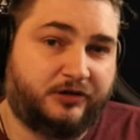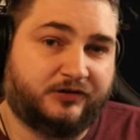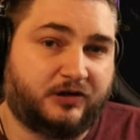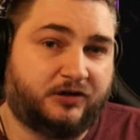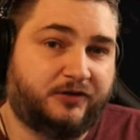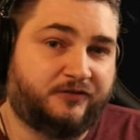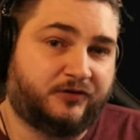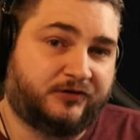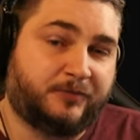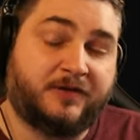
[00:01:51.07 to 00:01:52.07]
solid for
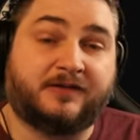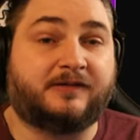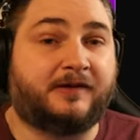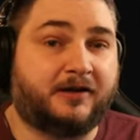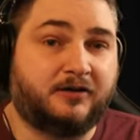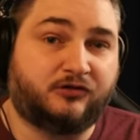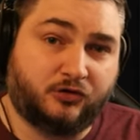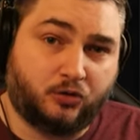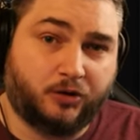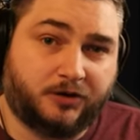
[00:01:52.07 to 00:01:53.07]
something that's attacking so
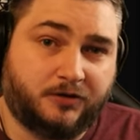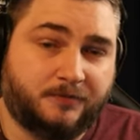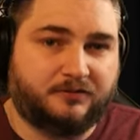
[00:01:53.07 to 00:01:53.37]
quickly.